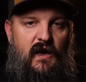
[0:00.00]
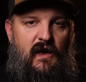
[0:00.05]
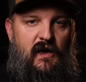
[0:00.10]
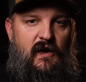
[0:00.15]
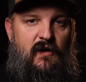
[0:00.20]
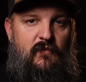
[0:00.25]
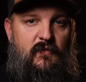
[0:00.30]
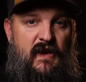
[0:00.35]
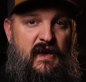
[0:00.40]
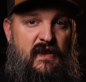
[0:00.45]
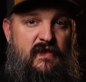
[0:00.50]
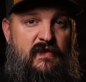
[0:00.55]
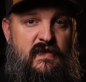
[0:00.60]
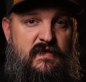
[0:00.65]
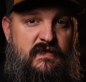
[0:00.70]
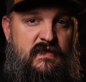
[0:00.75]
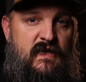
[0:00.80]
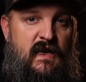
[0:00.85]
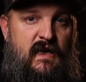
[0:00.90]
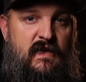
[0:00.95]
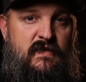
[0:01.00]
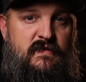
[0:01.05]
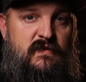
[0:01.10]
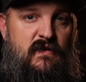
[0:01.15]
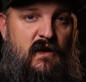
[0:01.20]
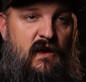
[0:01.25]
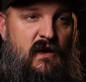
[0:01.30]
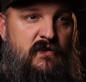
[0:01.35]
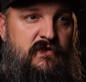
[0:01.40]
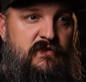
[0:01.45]
And in this case,
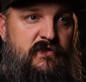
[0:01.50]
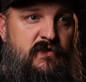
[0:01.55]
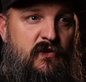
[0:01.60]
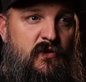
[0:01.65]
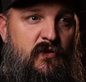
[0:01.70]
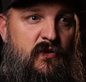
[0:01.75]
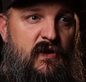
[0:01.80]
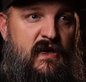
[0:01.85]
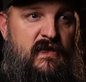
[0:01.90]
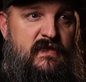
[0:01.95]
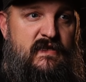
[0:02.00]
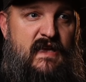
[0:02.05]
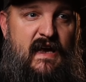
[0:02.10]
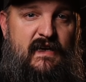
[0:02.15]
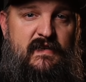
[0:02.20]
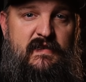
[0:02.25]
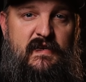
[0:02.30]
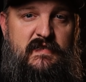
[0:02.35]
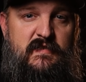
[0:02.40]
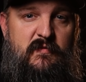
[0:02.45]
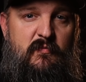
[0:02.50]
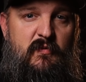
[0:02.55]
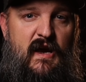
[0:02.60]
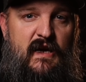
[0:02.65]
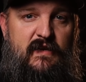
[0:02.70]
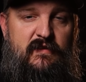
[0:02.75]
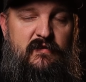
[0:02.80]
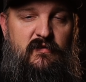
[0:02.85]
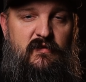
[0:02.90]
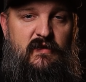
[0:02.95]
also, it is acting as a
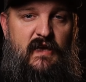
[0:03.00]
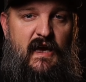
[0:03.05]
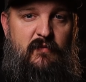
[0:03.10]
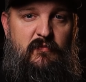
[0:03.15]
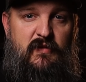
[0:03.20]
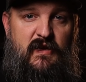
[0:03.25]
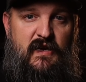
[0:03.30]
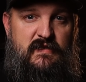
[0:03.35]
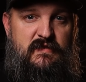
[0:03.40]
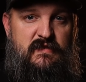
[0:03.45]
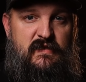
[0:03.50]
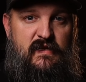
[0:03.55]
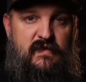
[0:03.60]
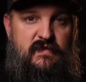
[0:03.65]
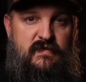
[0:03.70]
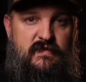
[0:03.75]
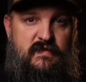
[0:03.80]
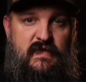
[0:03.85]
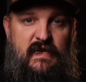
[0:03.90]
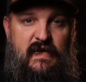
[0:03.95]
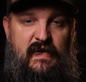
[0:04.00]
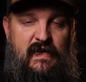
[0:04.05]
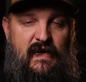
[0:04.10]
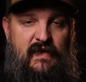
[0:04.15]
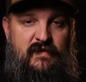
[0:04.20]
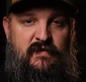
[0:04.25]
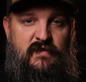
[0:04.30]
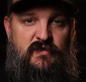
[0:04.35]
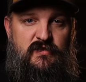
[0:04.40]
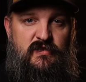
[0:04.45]
practical light because it is seen
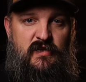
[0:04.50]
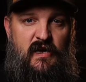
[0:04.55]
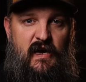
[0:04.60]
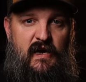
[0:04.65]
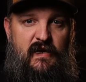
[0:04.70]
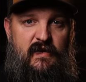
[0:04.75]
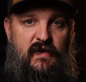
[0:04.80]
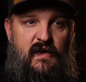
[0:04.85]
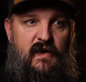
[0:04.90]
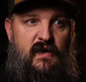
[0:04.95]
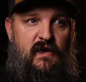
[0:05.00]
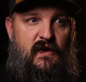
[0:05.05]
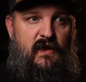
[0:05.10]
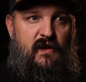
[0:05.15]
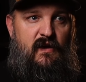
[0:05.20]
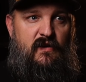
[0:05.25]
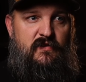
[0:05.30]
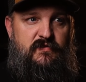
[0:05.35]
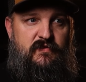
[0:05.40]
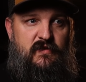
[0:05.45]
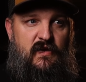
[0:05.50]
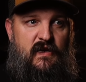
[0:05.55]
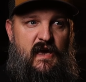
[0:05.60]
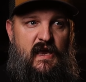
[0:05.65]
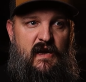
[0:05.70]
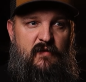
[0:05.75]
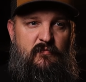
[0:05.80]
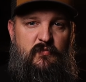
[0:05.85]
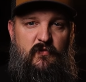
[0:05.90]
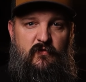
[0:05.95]
in the shot. It
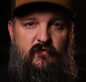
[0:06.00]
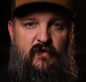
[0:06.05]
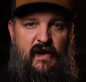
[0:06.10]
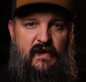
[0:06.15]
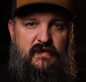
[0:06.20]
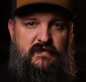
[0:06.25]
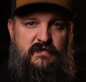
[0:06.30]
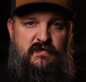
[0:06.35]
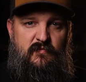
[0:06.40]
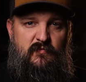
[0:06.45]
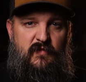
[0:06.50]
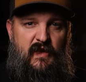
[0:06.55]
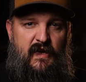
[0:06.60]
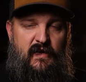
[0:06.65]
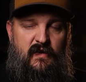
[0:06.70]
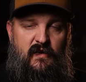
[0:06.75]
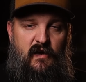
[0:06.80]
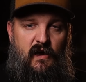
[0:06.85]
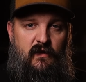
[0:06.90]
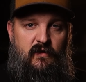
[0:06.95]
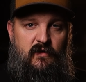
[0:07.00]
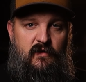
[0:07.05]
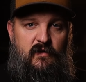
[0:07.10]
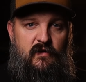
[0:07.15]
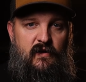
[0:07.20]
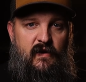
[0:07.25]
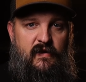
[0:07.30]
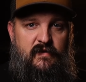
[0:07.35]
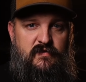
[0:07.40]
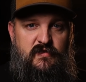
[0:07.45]
kind of provides some like
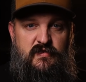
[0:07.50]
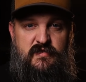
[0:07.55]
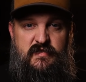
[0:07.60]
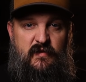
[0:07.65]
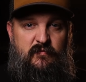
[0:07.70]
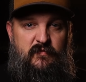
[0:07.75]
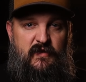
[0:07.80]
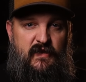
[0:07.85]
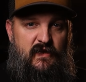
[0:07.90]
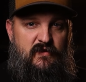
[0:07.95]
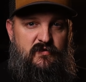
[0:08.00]
color and just something